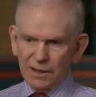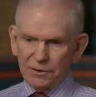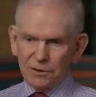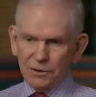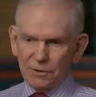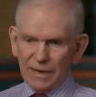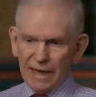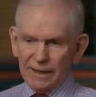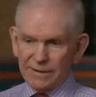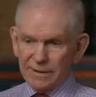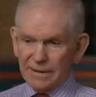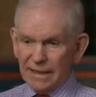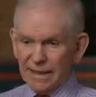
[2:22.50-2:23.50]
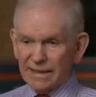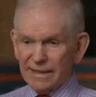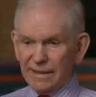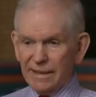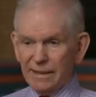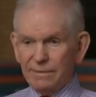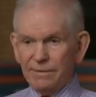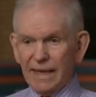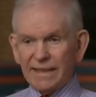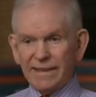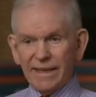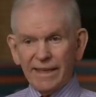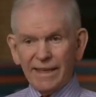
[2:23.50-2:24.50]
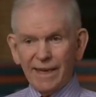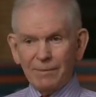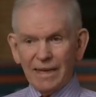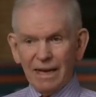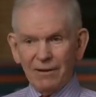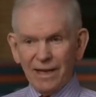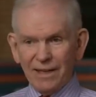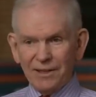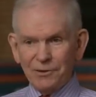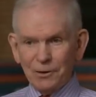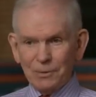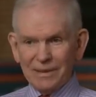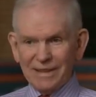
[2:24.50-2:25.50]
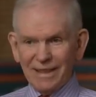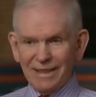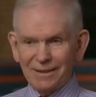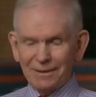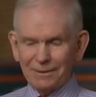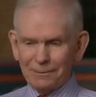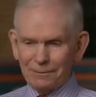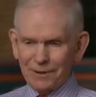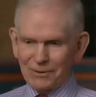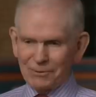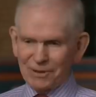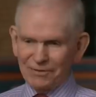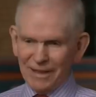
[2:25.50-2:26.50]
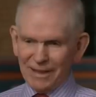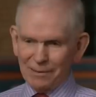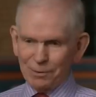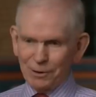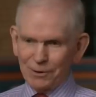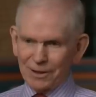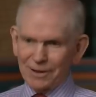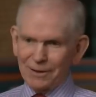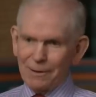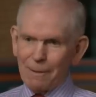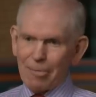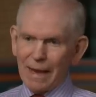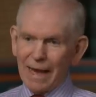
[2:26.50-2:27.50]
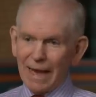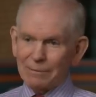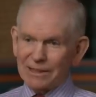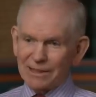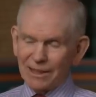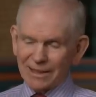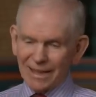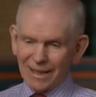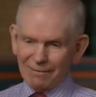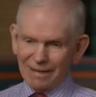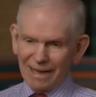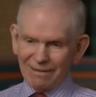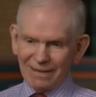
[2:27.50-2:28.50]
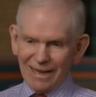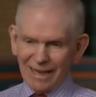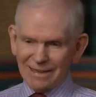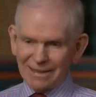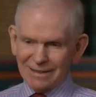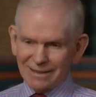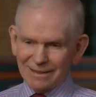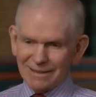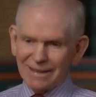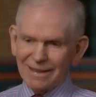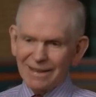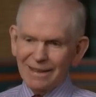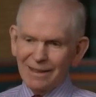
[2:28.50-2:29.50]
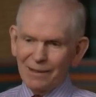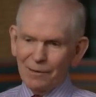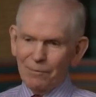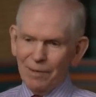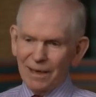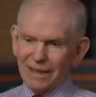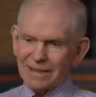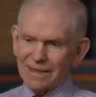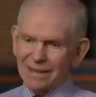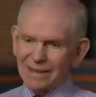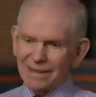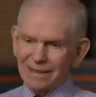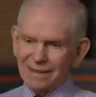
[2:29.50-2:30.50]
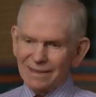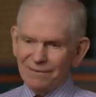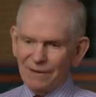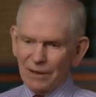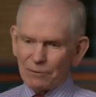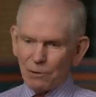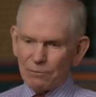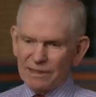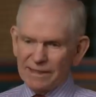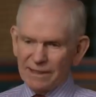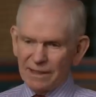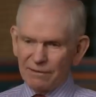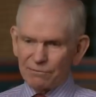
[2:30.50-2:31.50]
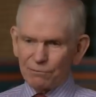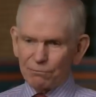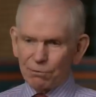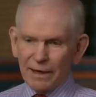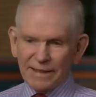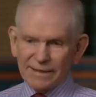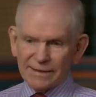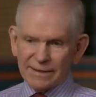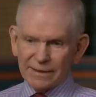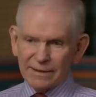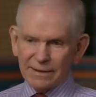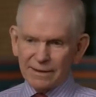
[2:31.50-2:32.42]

In 2000, yes, the NASDAQ came down 82%, which was fairly brutal. Amazon came down 92. But the Federal Reserve raced